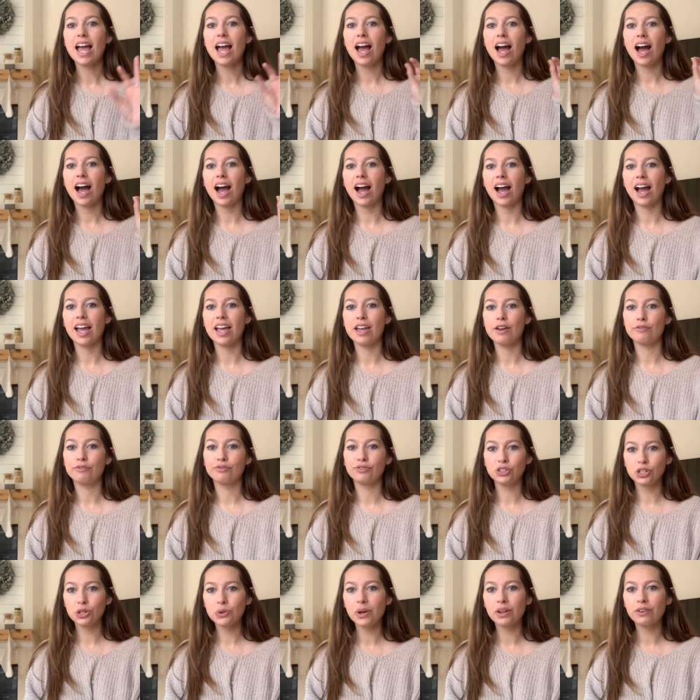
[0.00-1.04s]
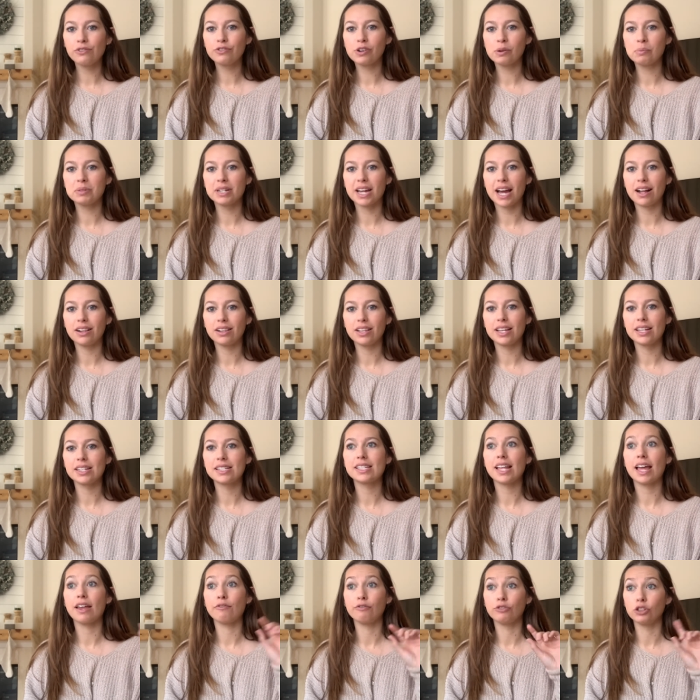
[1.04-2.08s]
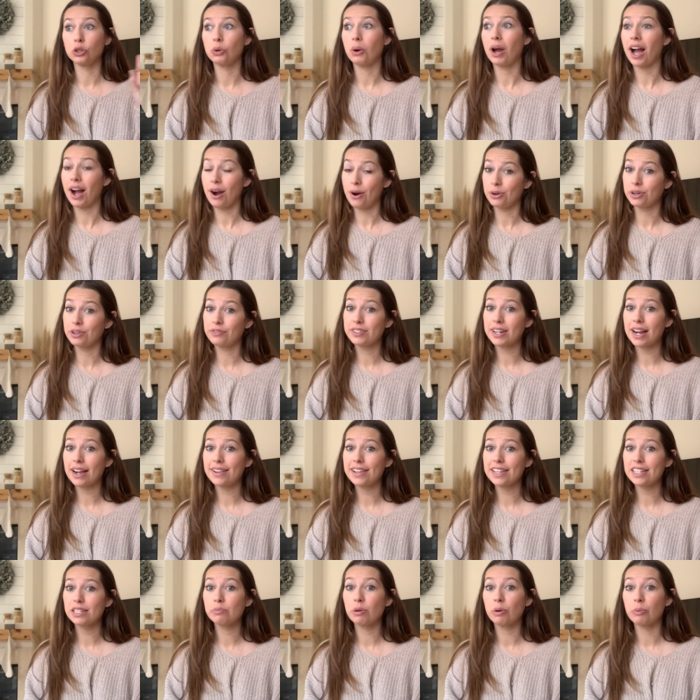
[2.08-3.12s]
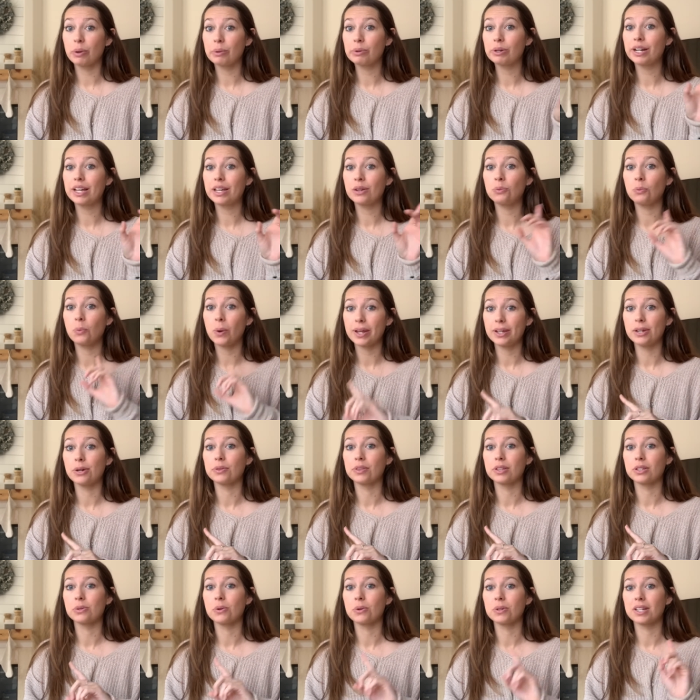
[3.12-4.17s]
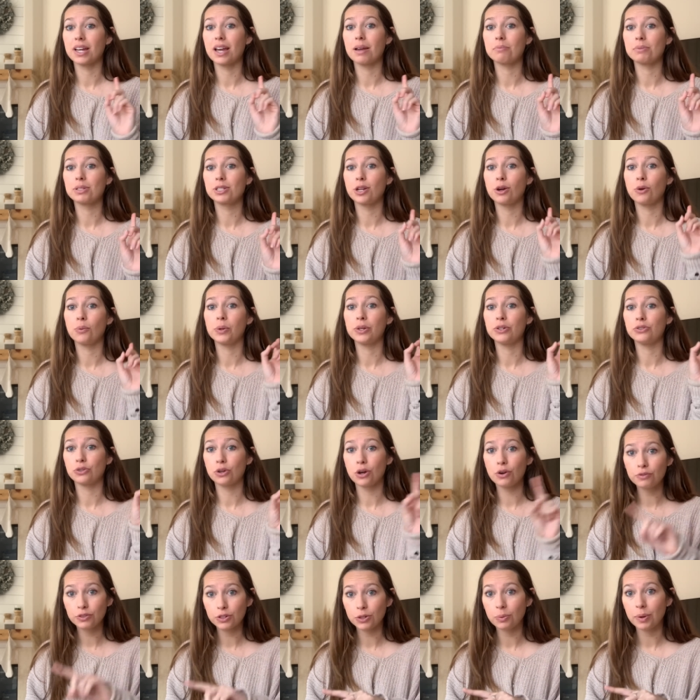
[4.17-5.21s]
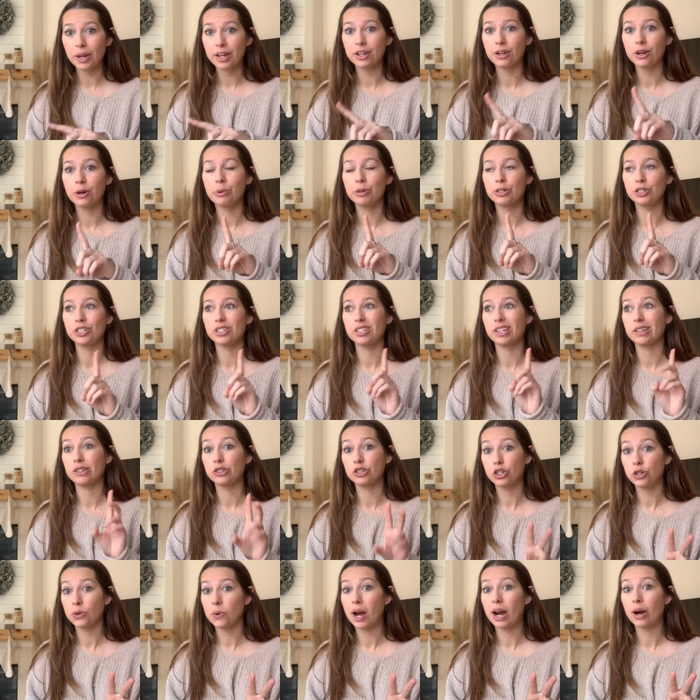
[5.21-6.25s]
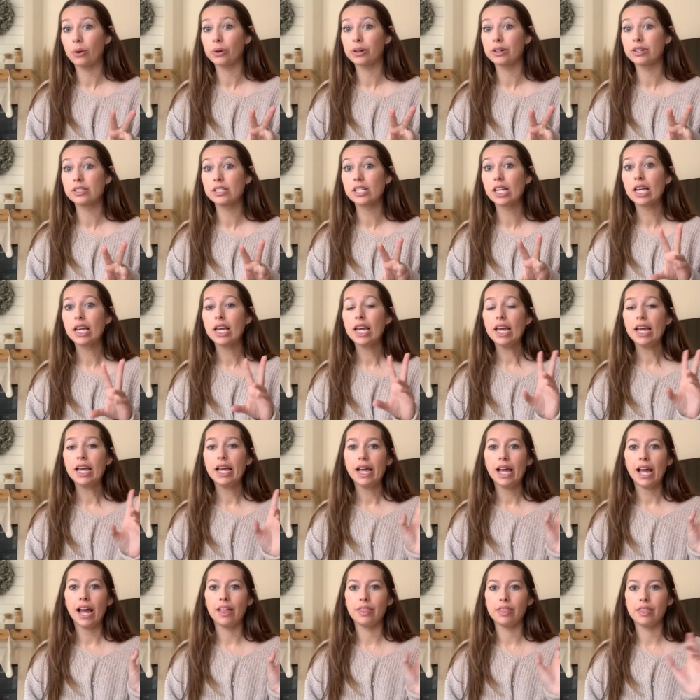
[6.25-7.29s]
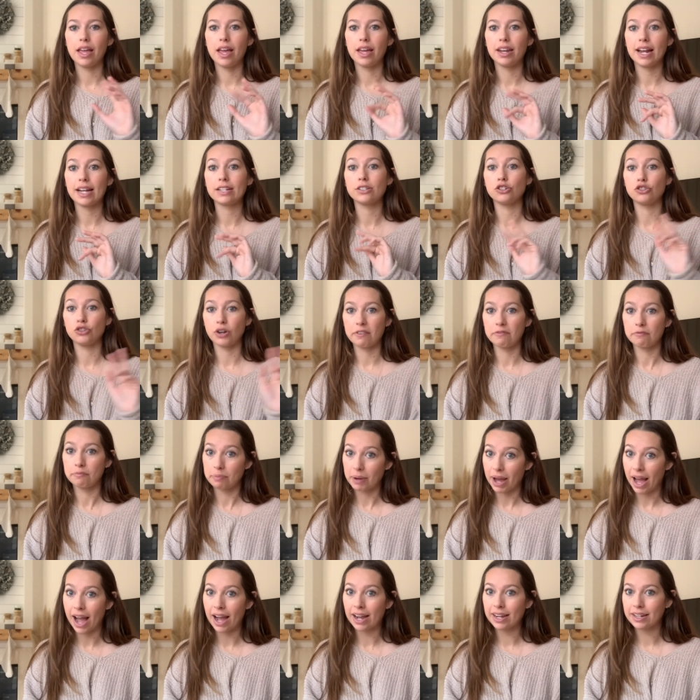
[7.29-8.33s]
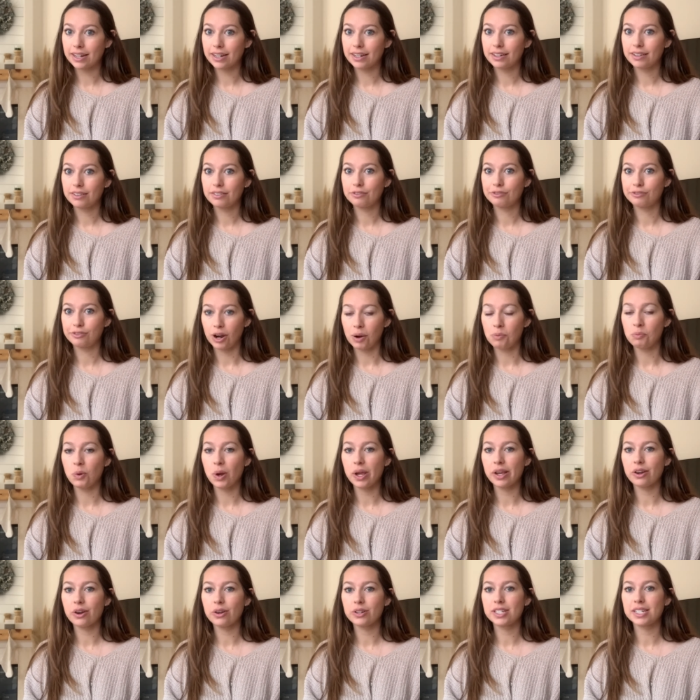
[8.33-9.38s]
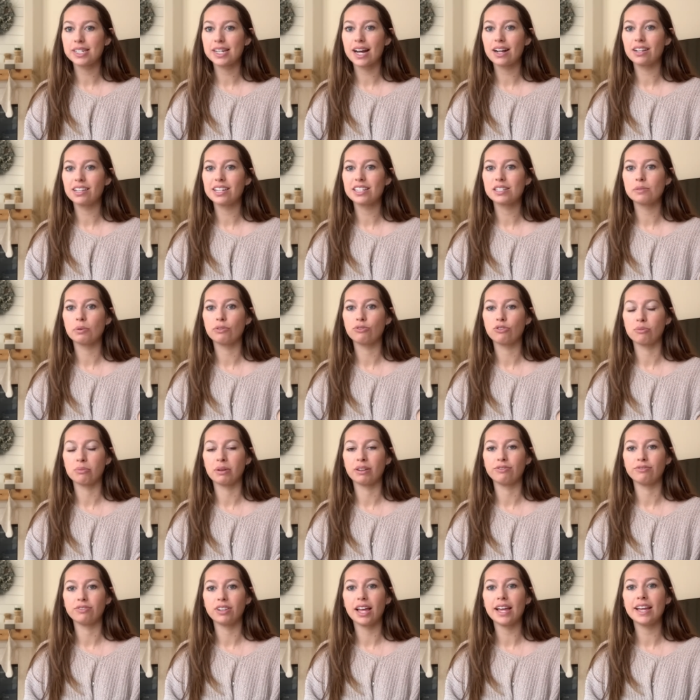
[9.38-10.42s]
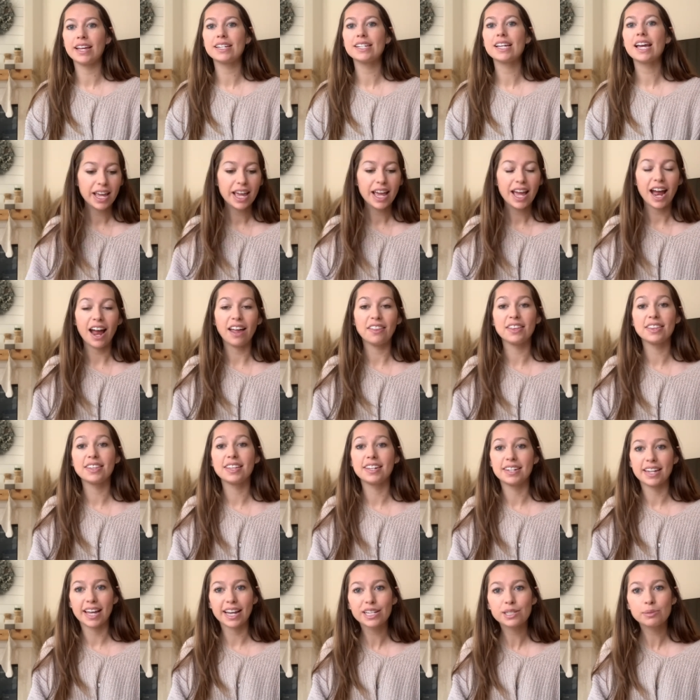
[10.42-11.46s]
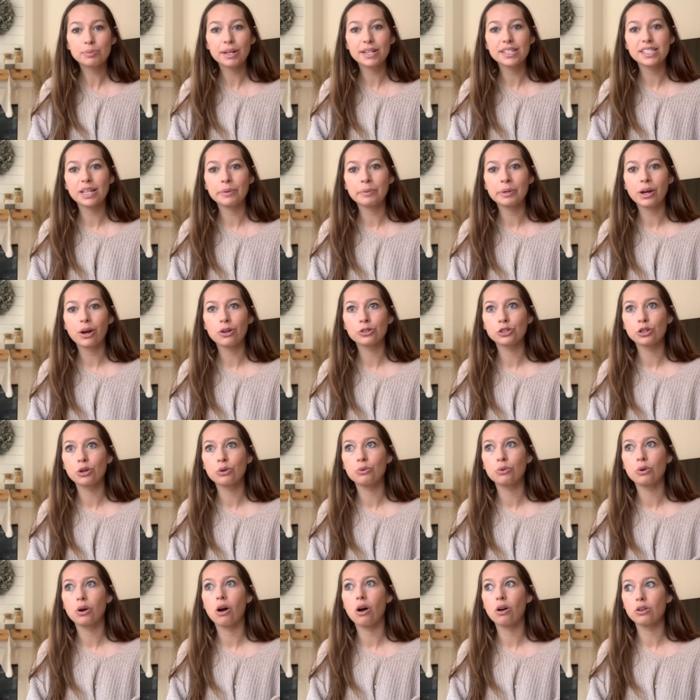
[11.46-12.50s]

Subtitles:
I flew in from Dallas and flew out of Dallas, but we were in Waco this whole time. So we drove to Waco, which is like 2 hours, and then had to drive back from Waco to Dallas before my flight. And then the next place that we also